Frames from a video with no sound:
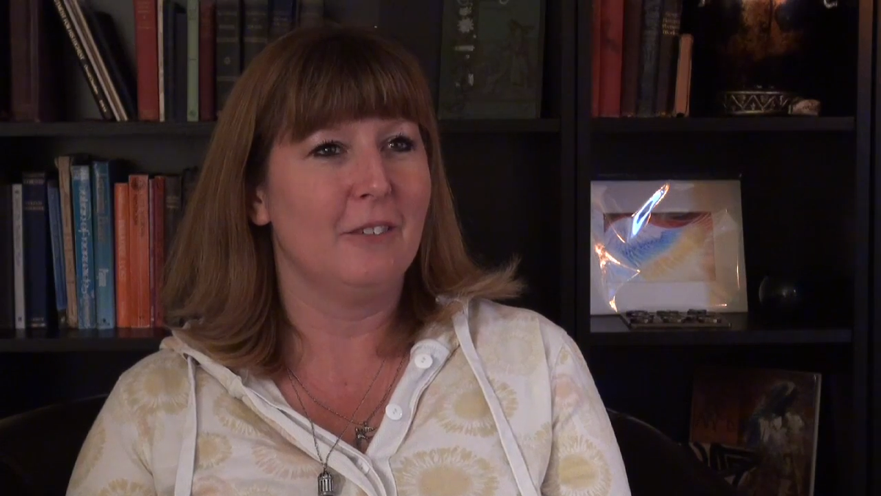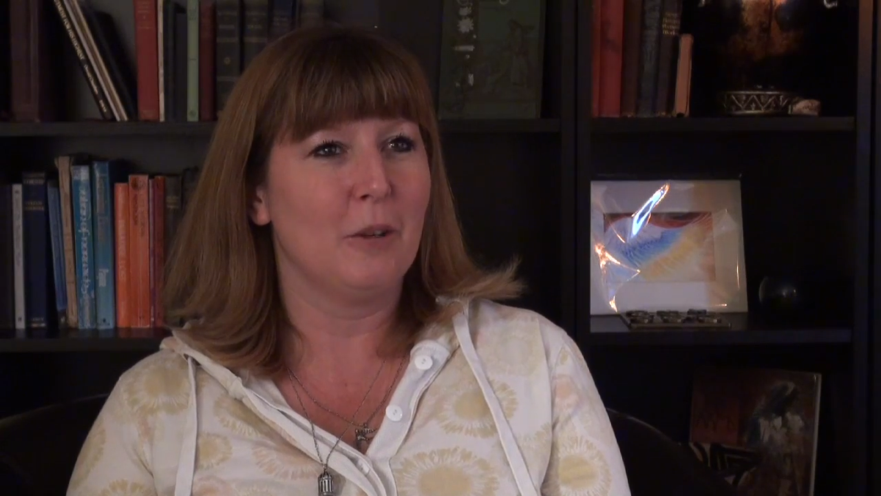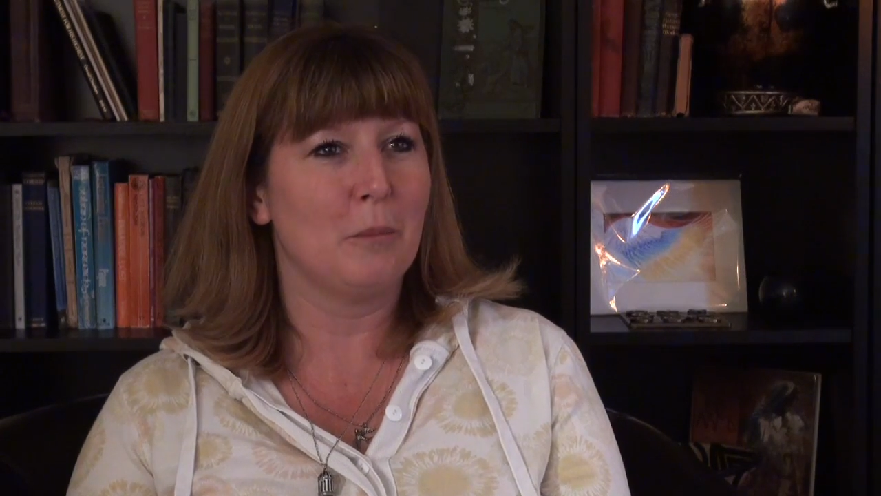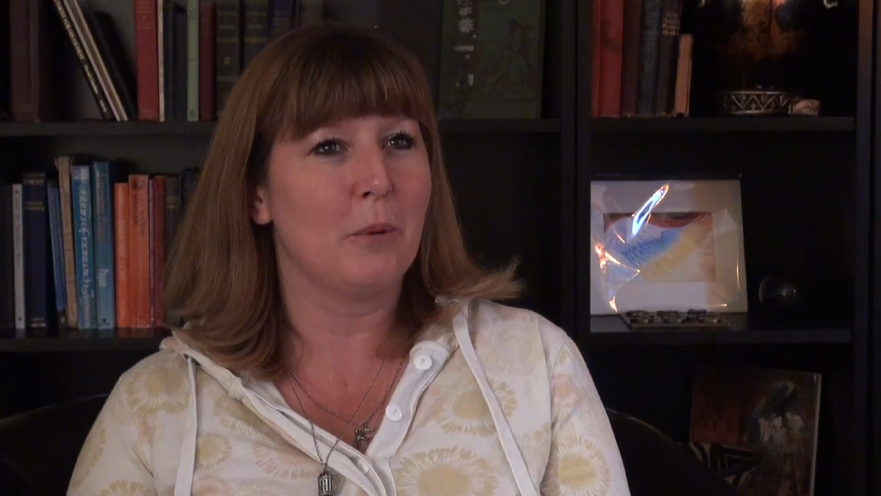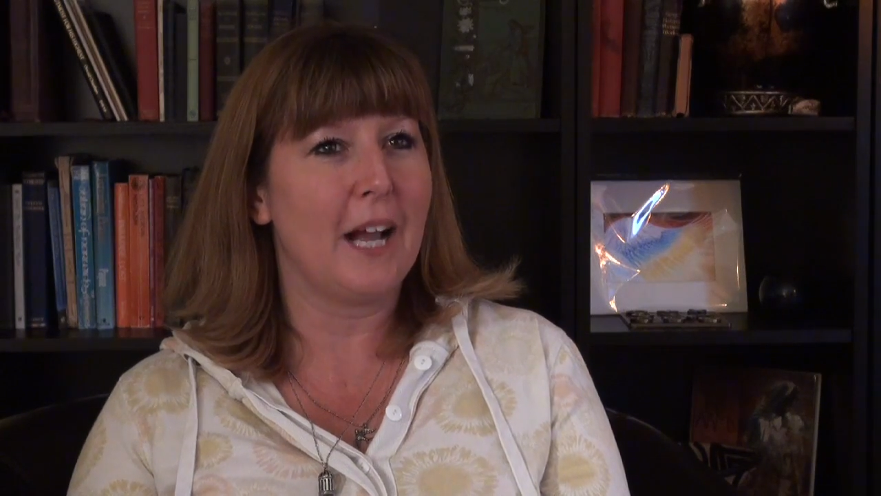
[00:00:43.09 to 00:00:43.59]

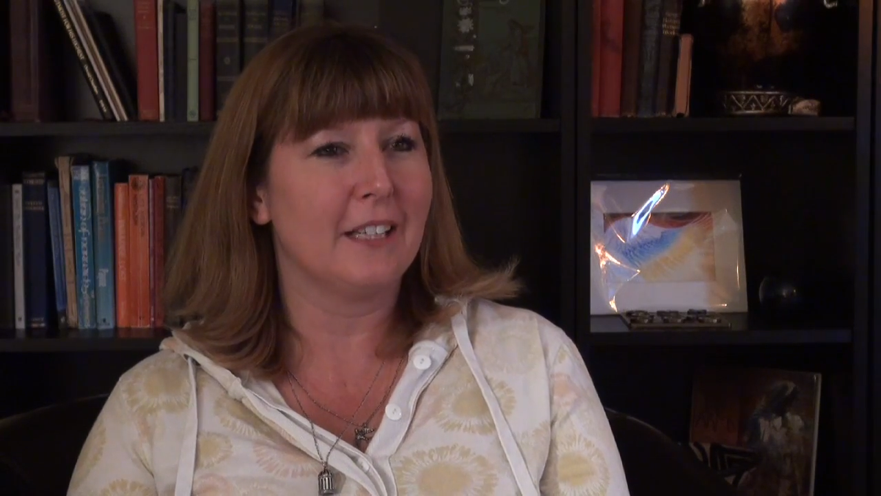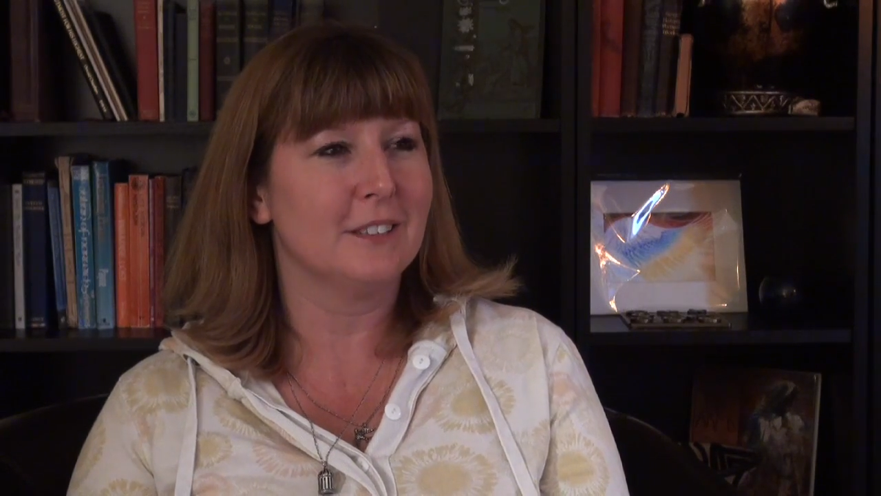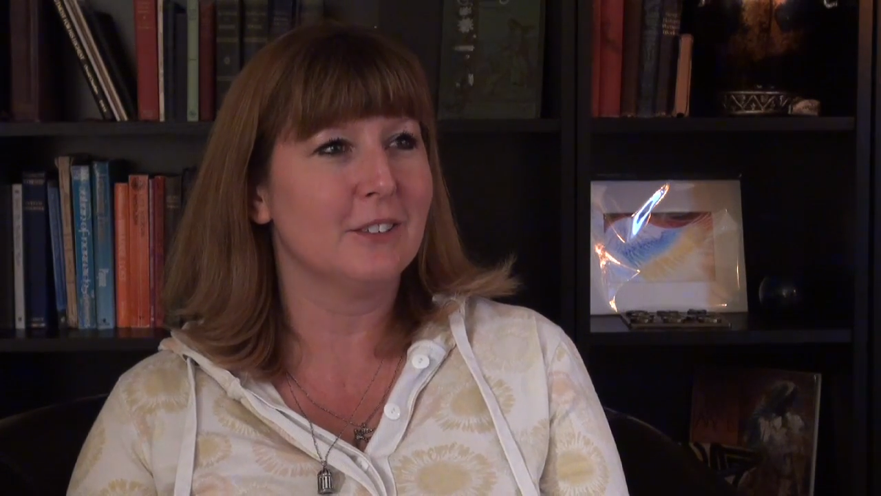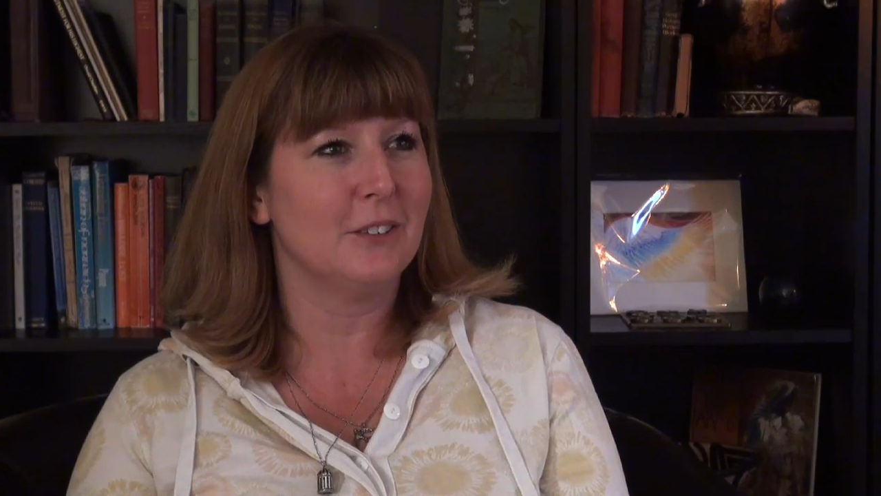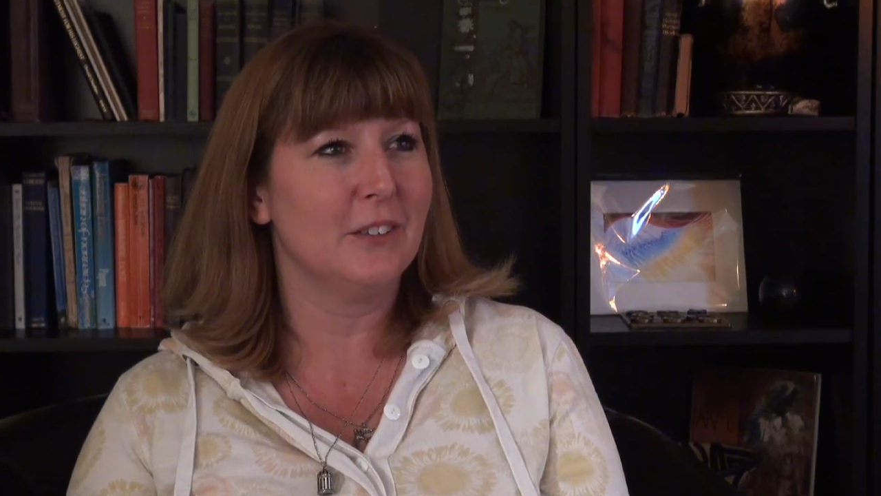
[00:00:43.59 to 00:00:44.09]
were
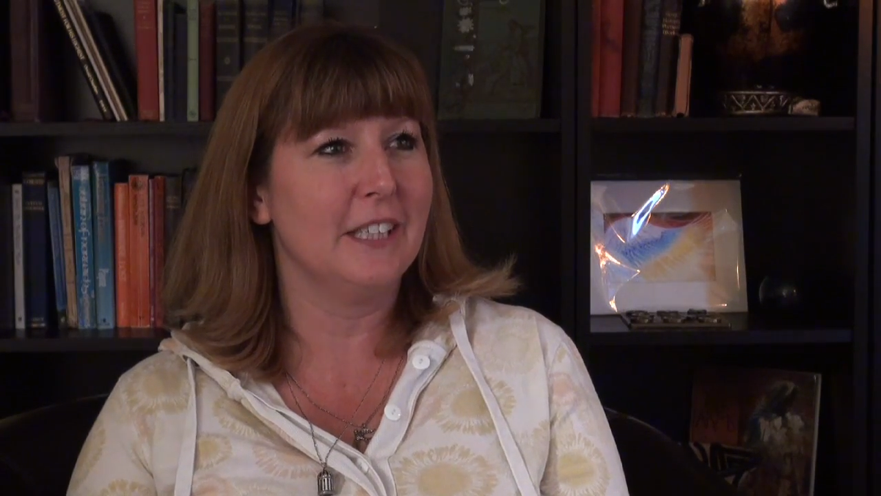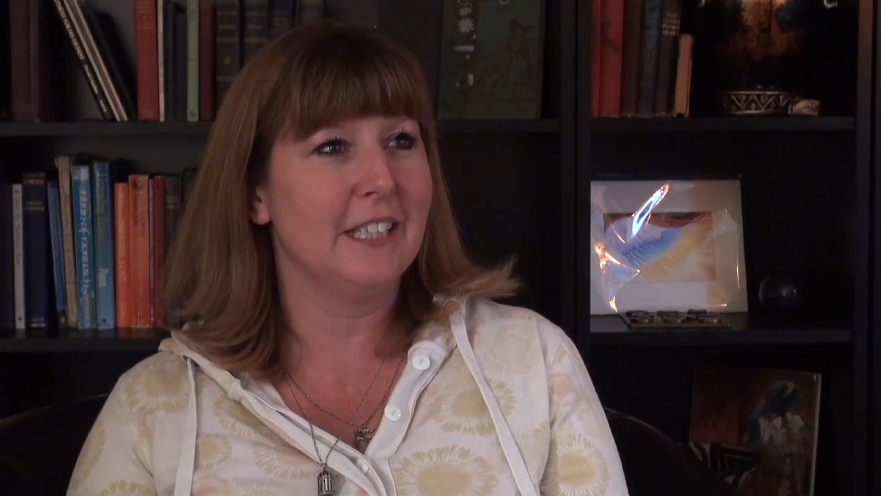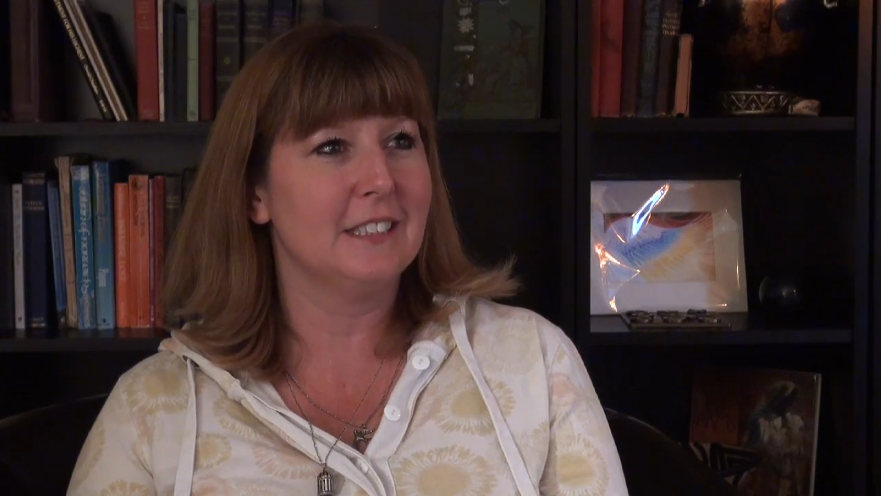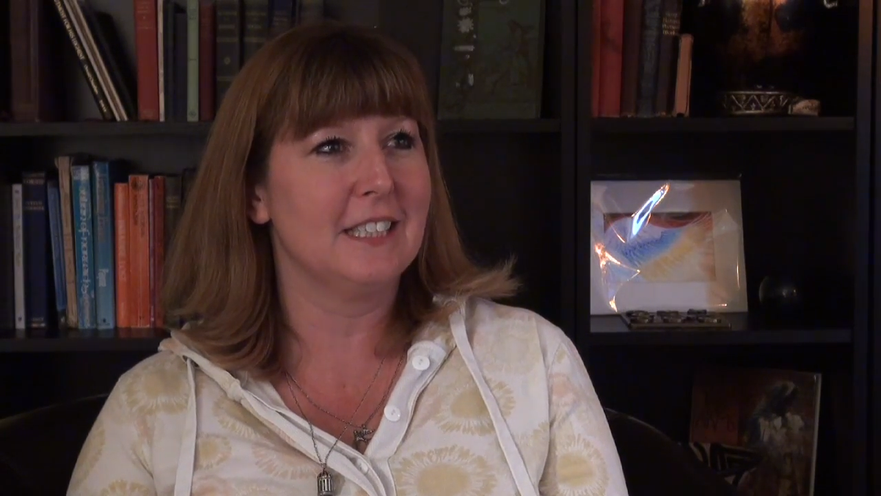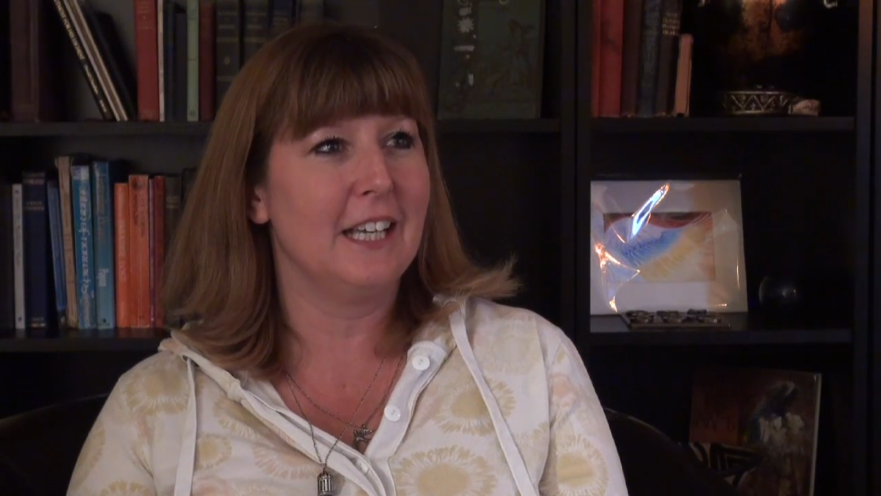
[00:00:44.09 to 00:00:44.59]
practical
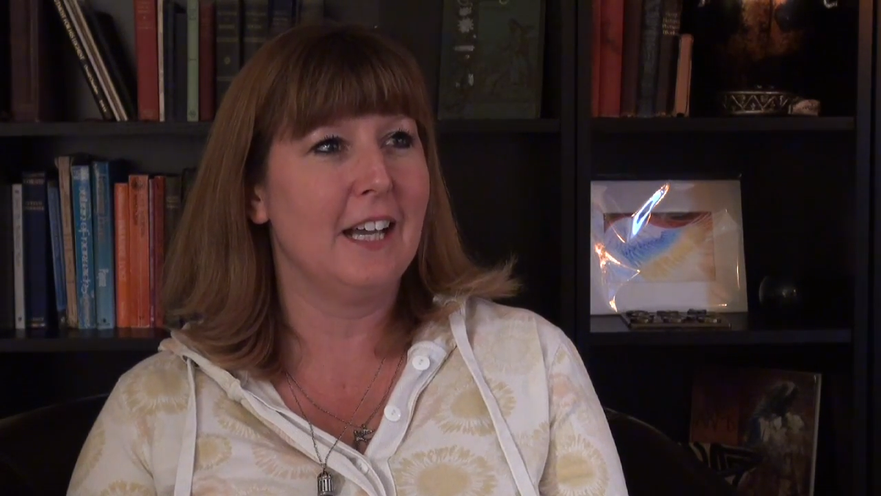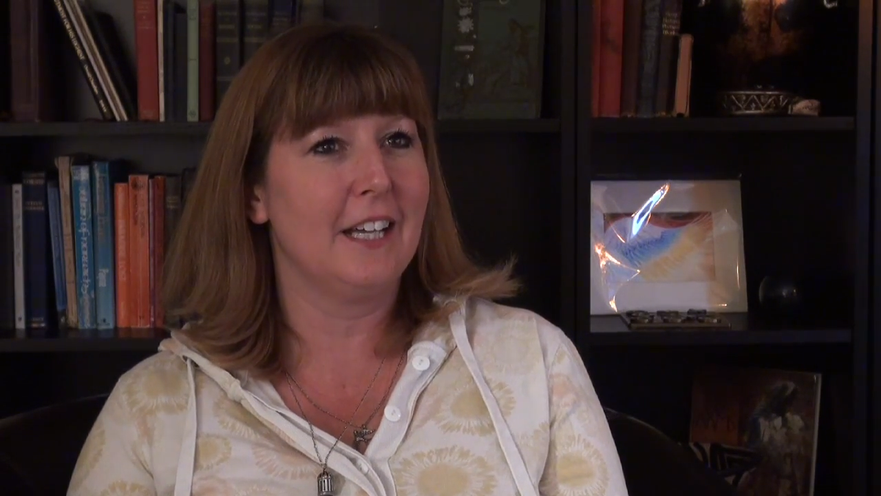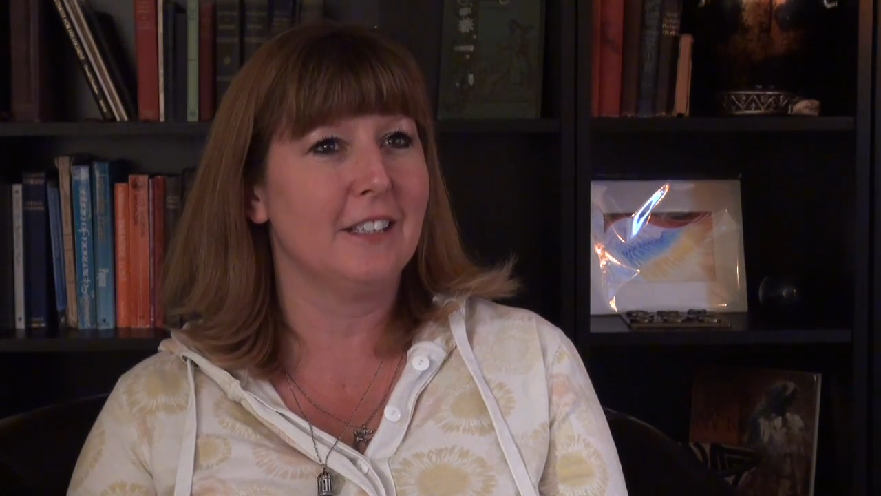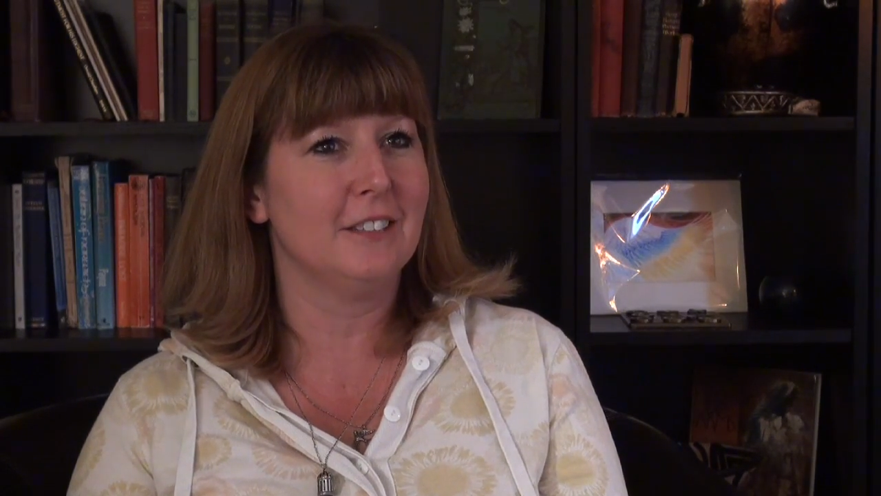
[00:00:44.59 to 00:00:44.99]
things that I